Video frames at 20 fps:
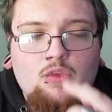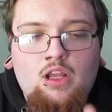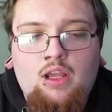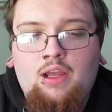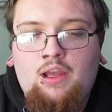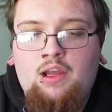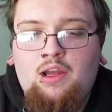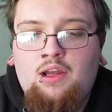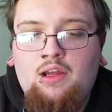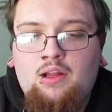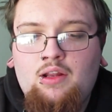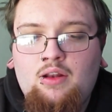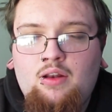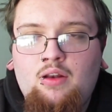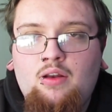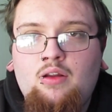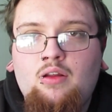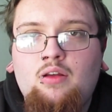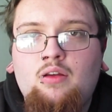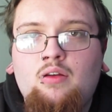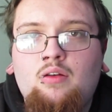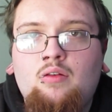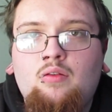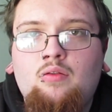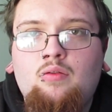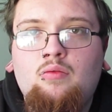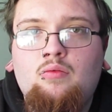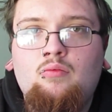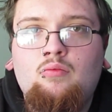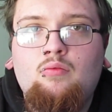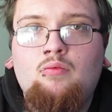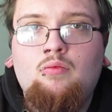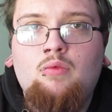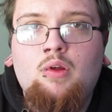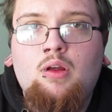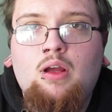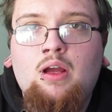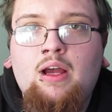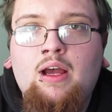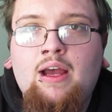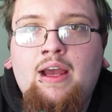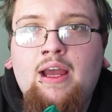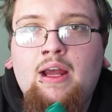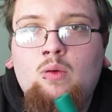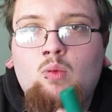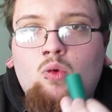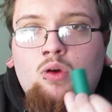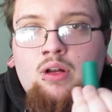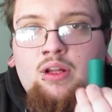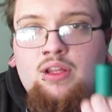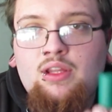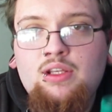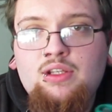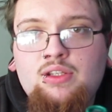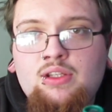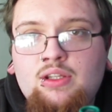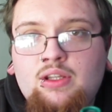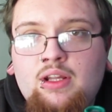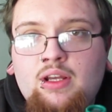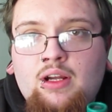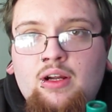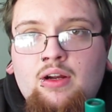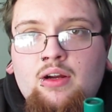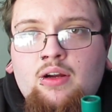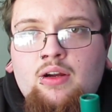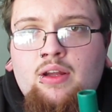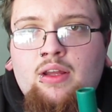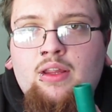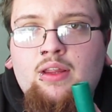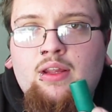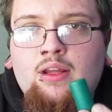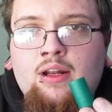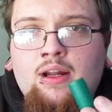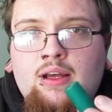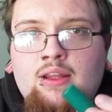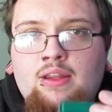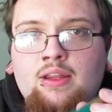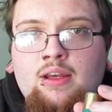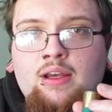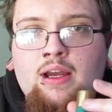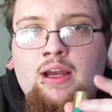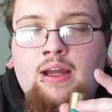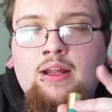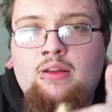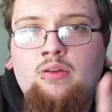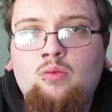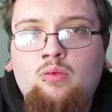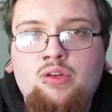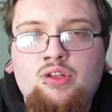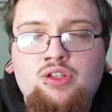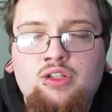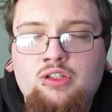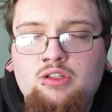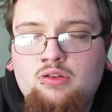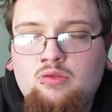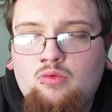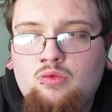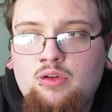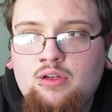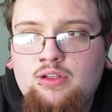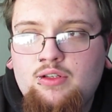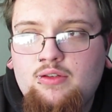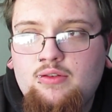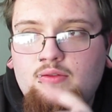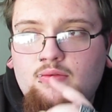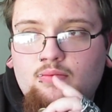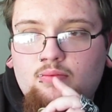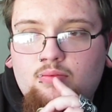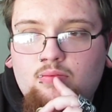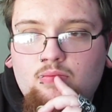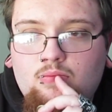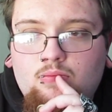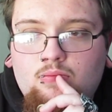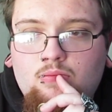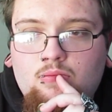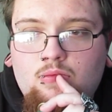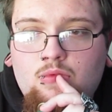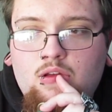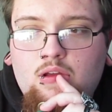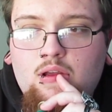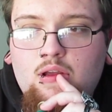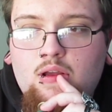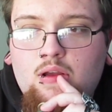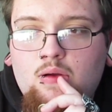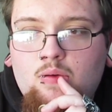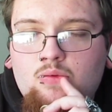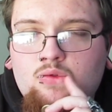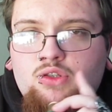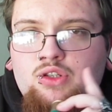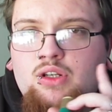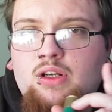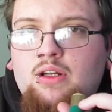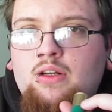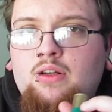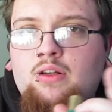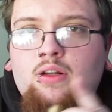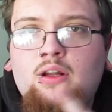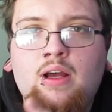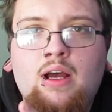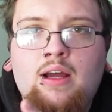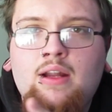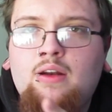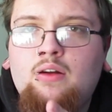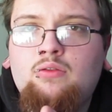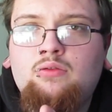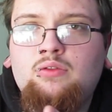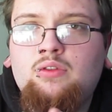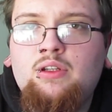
and I had one of these in there, and then I think I had the Winchester ones, which I don't